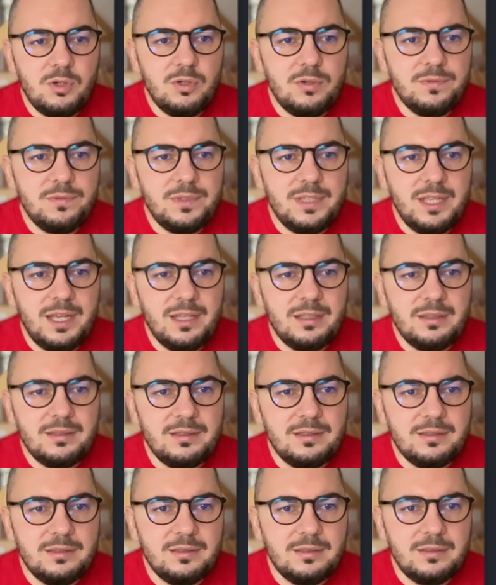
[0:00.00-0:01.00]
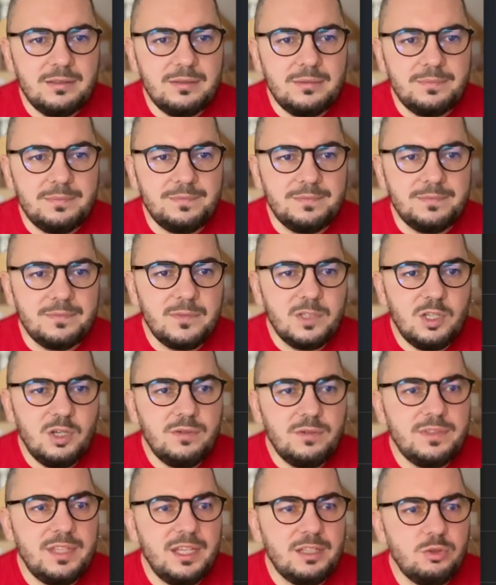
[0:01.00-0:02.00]
of that
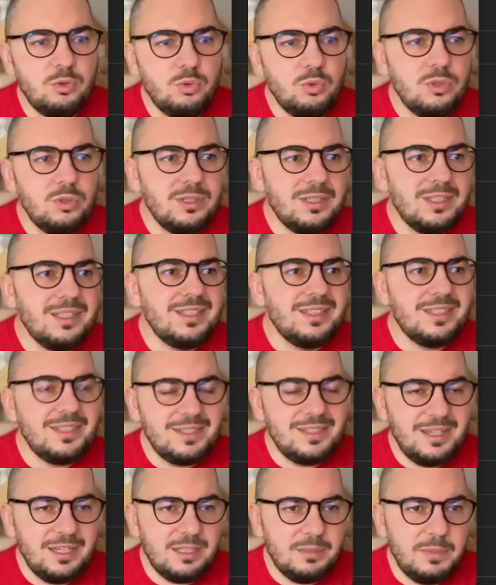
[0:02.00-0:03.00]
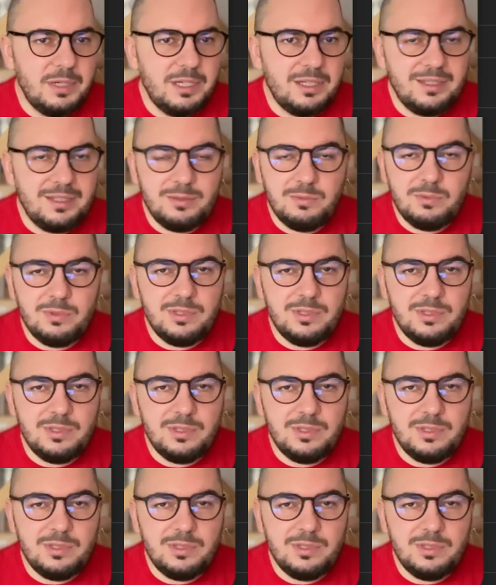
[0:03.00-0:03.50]
tool in the sidebar. It would